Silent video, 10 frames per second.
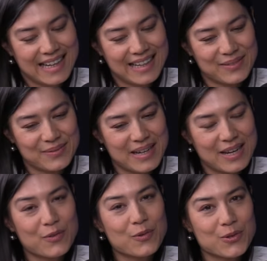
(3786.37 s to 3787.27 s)
Um,
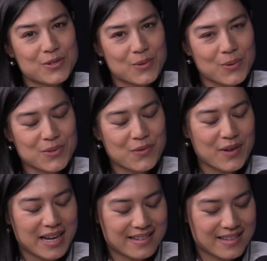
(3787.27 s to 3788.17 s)
and of course, you also
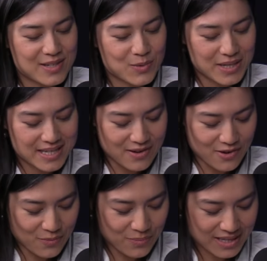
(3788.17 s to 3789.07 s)
find Swizz
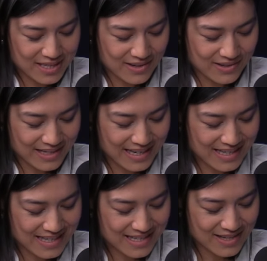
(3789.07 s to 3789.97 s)
Art Biz on
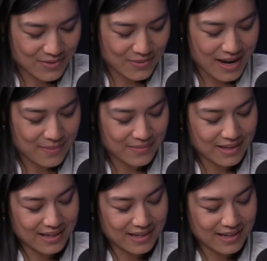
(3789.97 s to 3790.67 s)
Instagram.